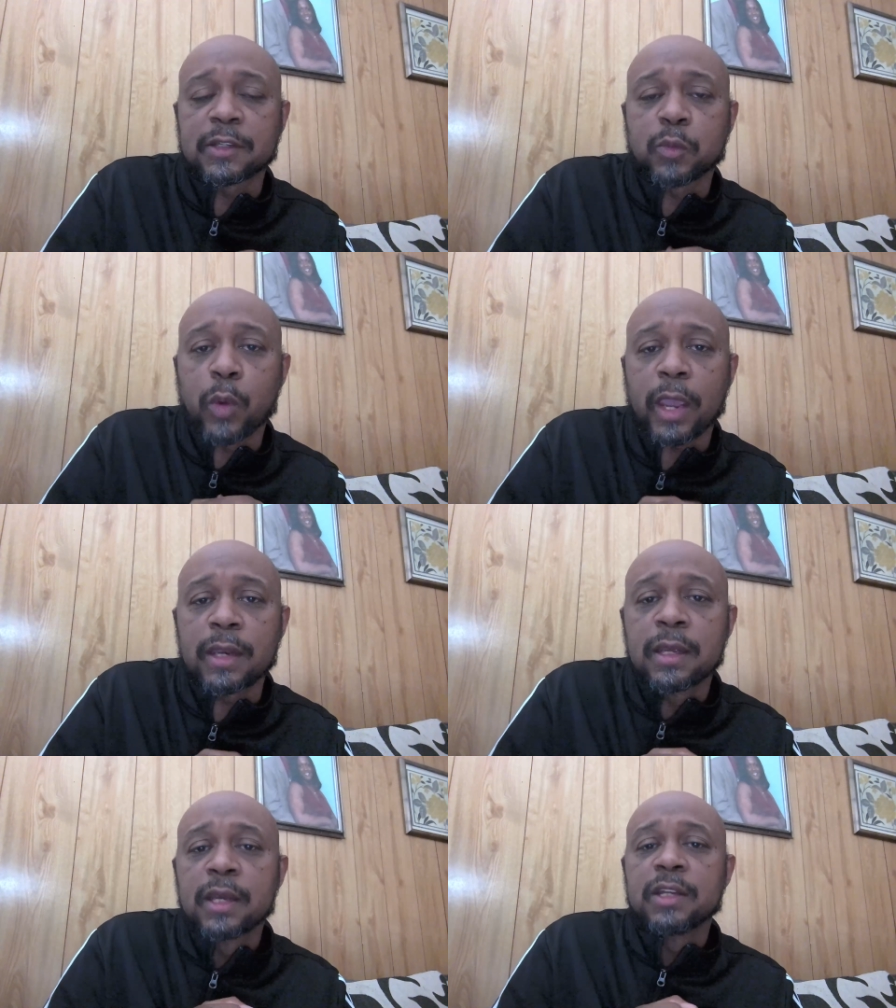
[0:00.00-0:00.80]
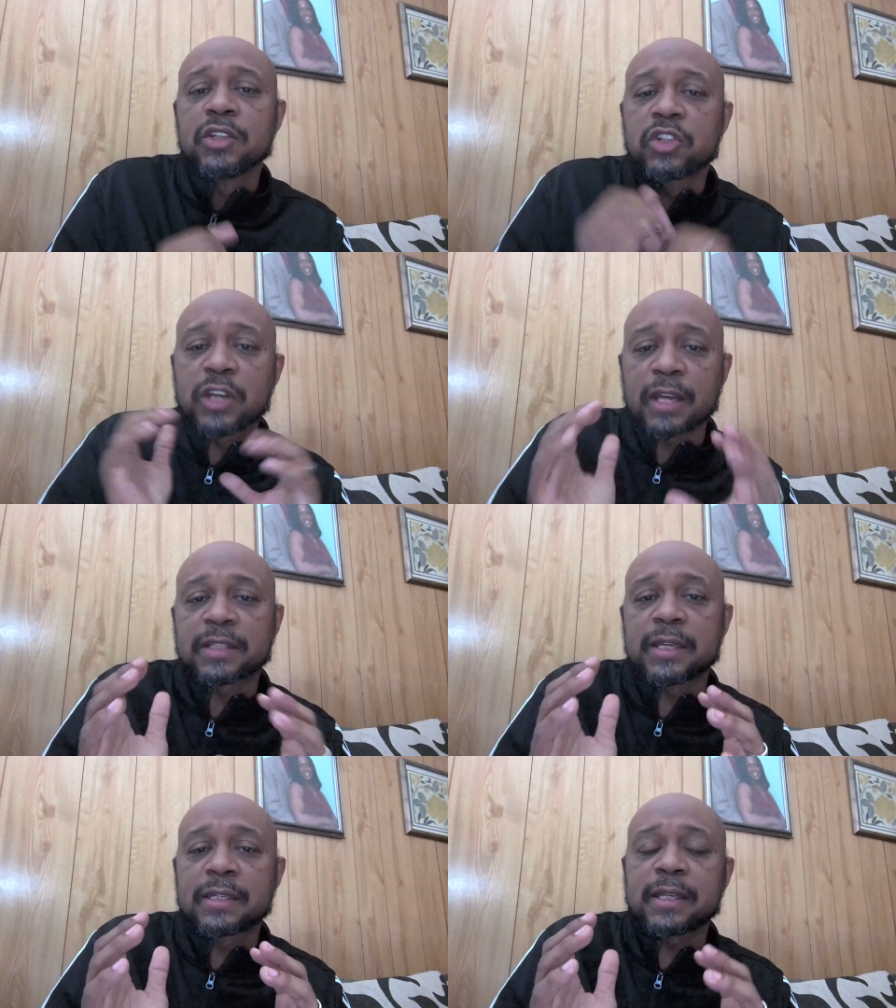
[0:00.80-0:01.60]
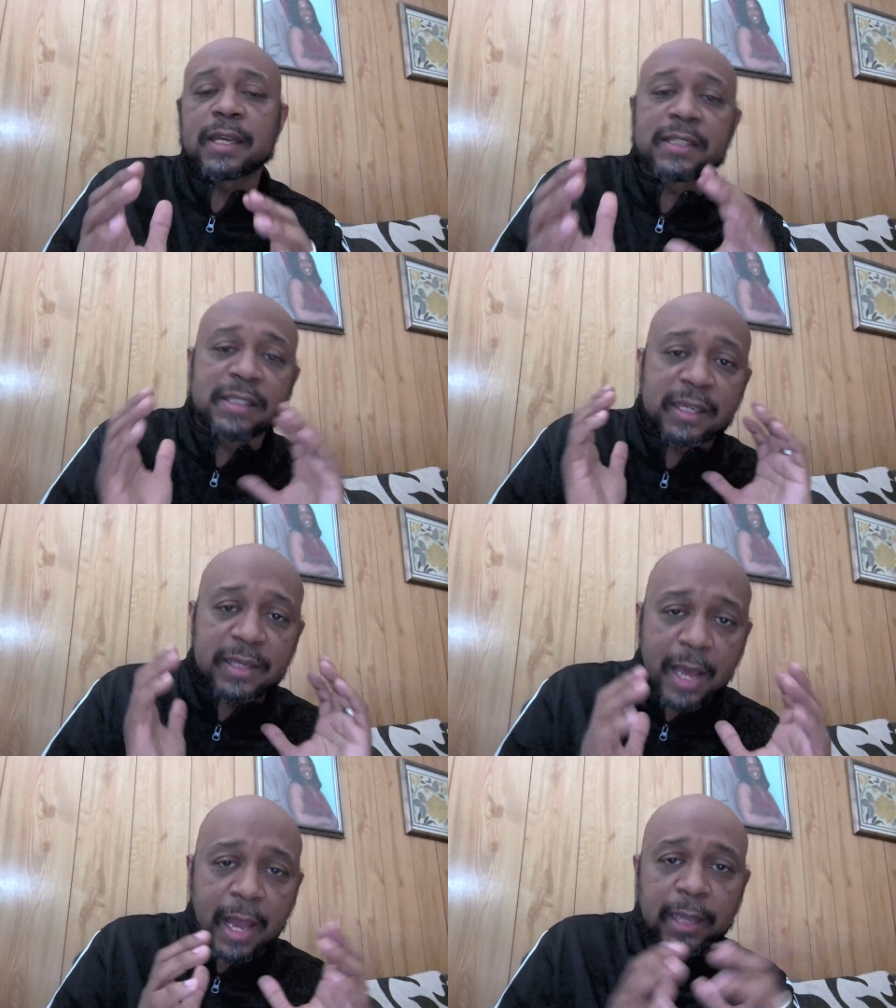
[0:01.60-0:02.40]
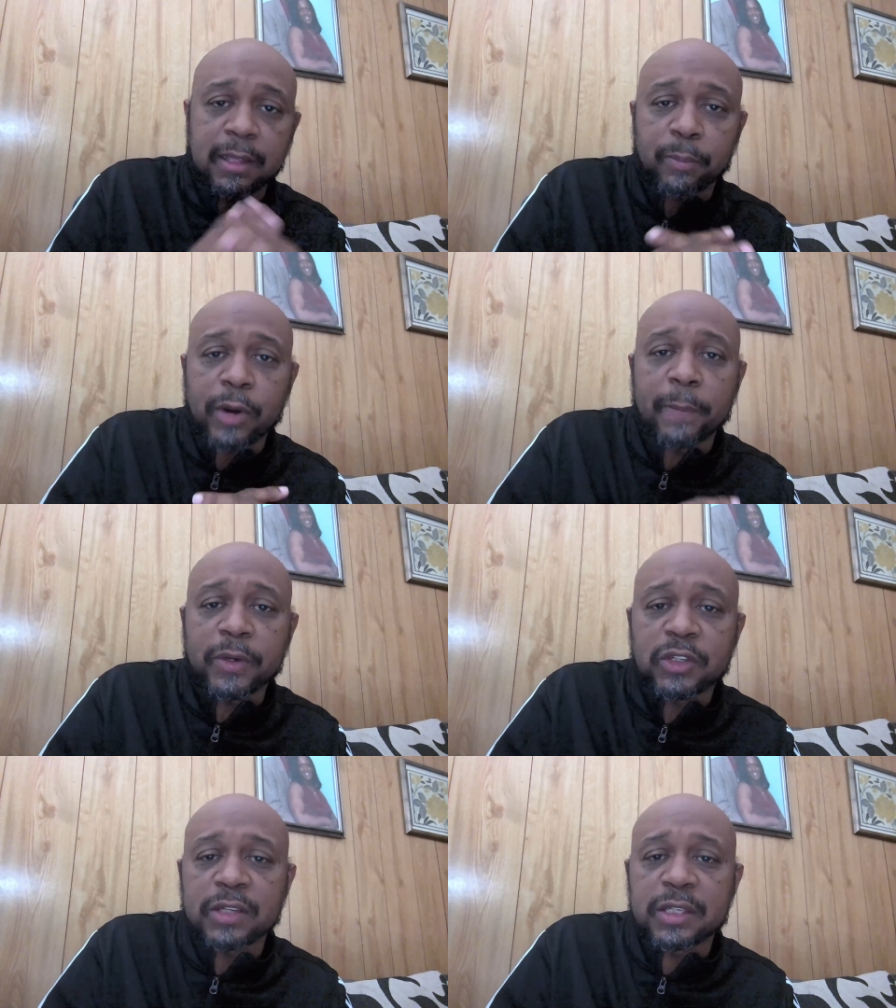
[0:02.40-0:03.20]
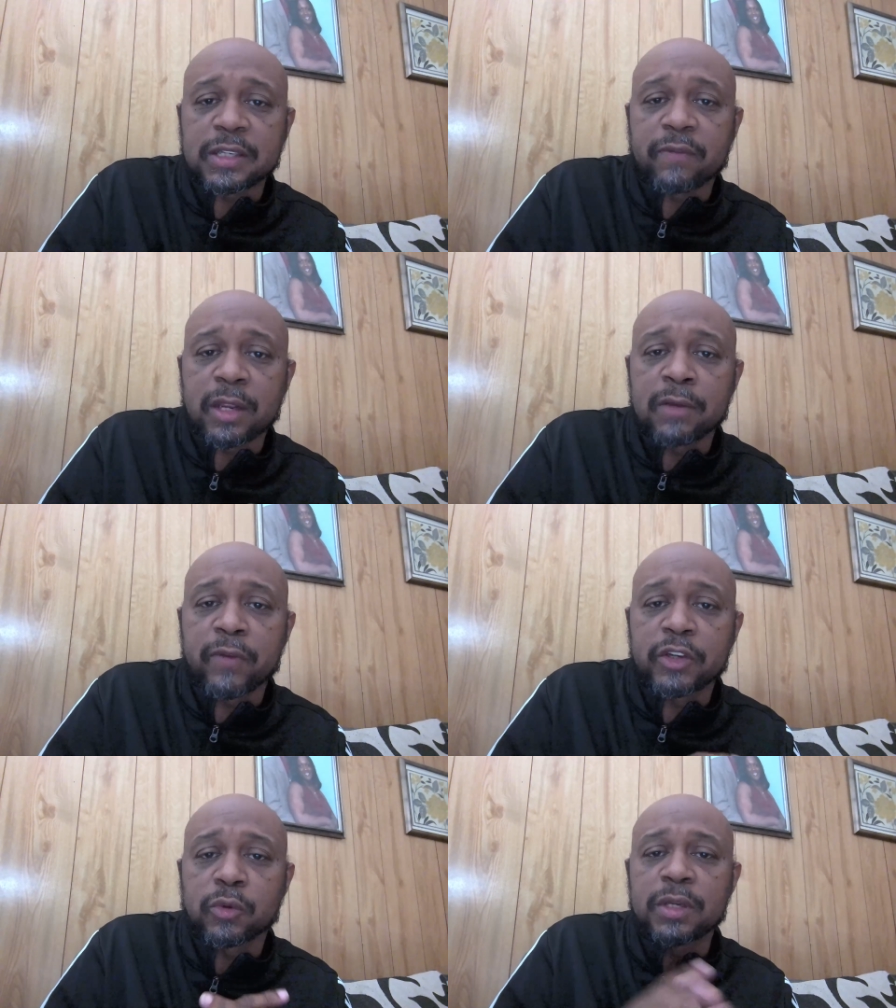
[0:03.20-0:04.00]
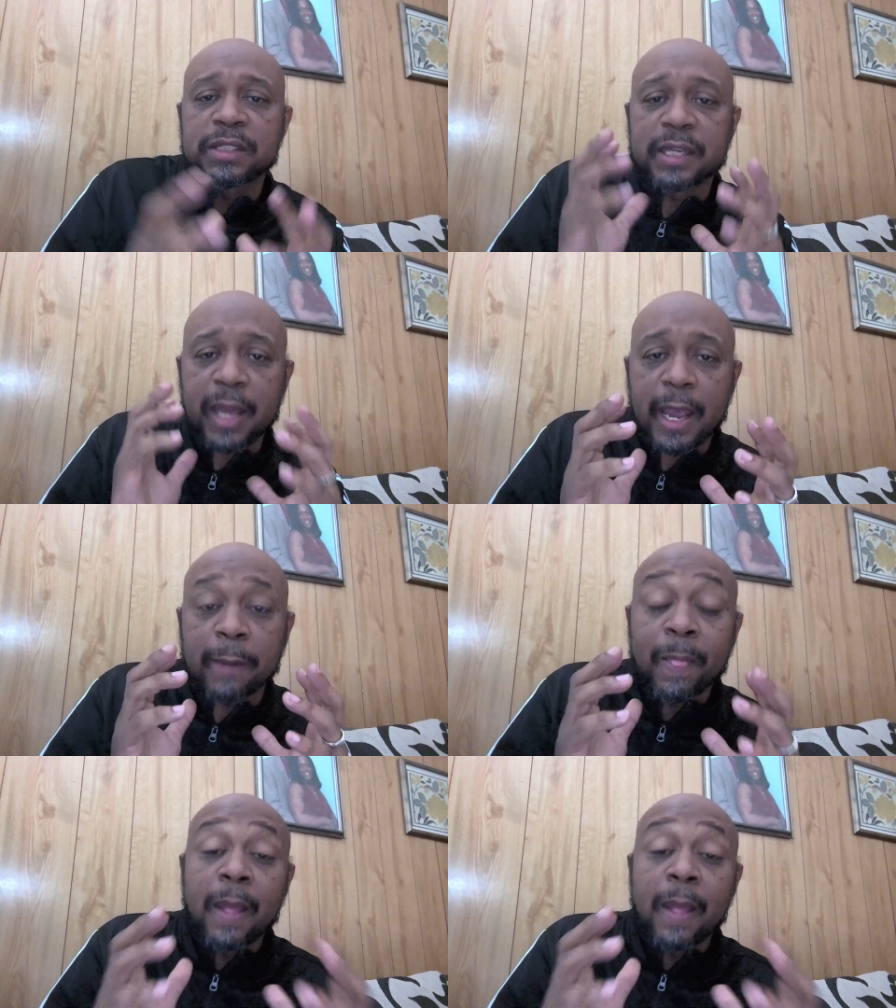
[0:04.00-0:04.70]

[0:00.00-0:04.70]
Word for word: It's when justice is denied, the proper justice of an individual is denied.